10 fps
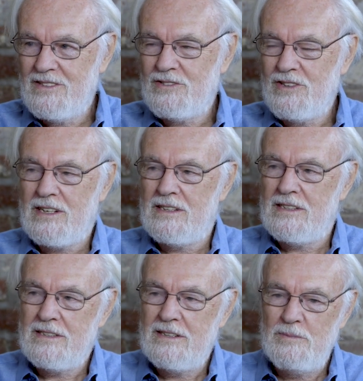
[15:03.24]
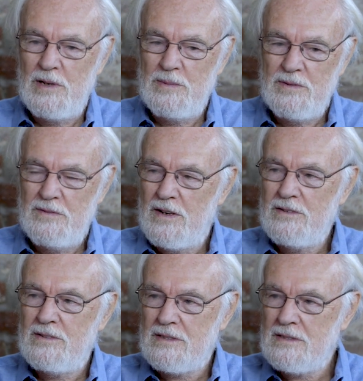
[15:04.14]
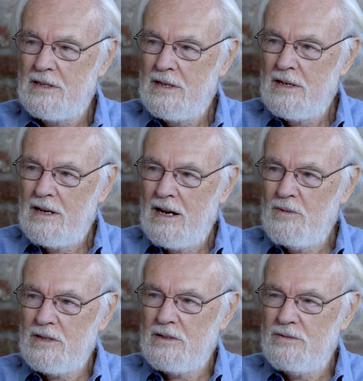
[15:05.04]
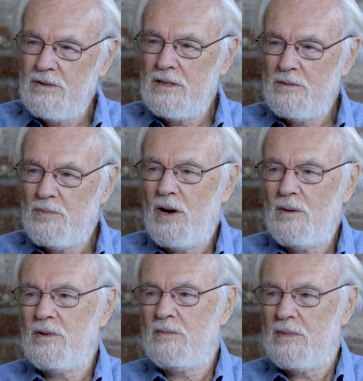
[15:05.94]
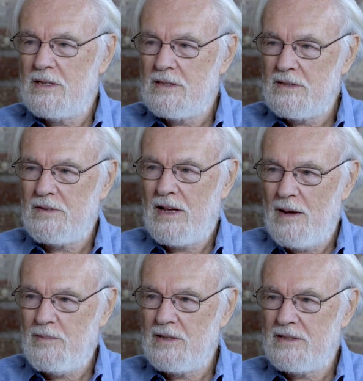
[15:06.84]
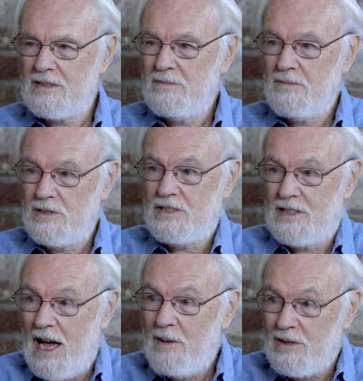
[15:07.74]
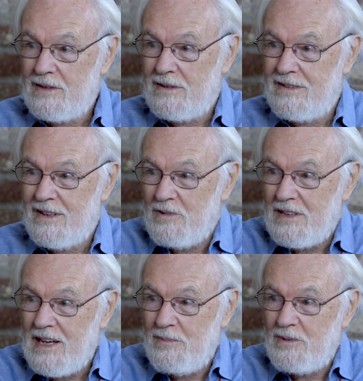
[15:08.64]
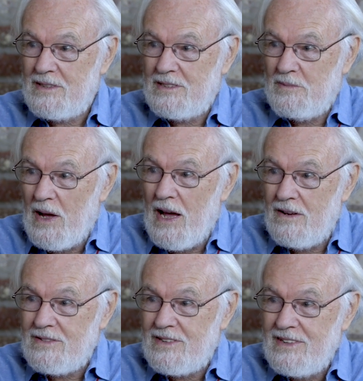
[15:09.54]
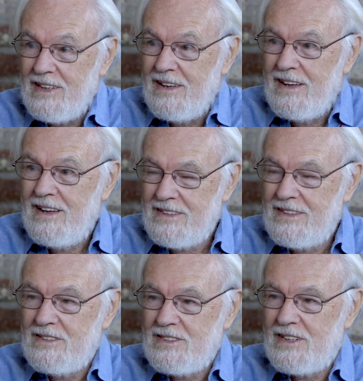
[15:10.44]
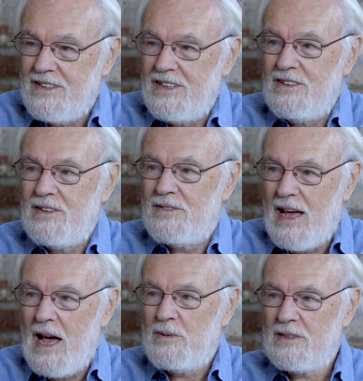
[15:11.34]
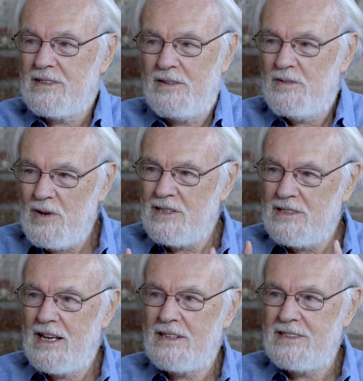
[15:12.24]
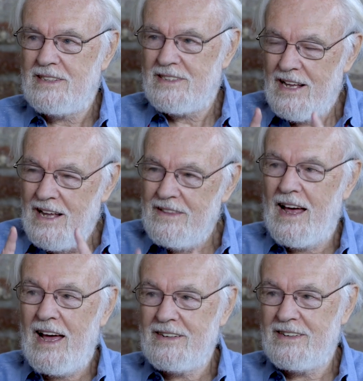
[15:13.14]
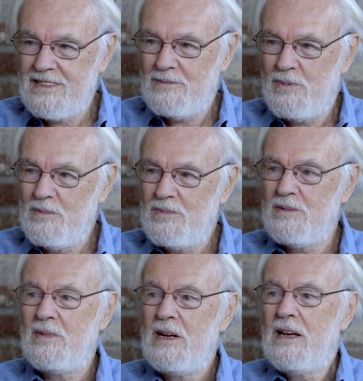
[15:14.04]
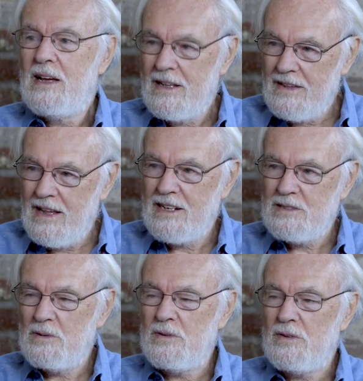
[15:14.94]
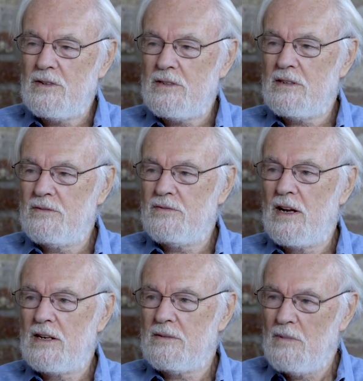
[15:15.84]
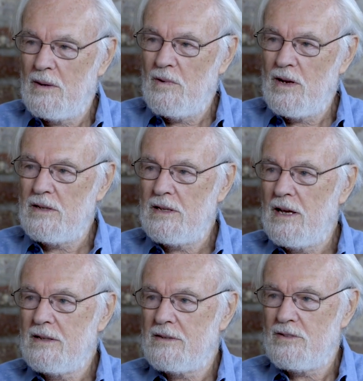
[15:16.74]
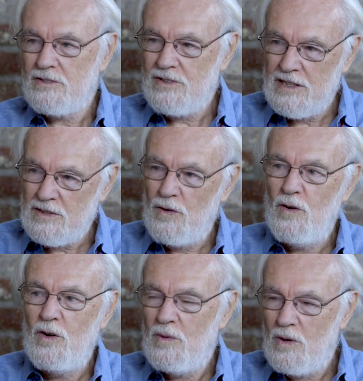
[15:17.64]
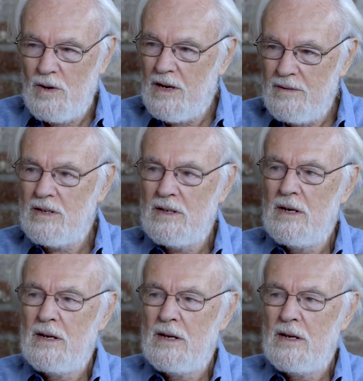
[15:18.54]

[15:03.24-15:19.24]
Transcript: trick, and until people focus on what the real problem is of capitalism, which is capital, and what capital is about, until there's a theory of capital in everybody's heads and says, that is the problem, and that is what we've got to confront one way or the other, or transform, or whatever.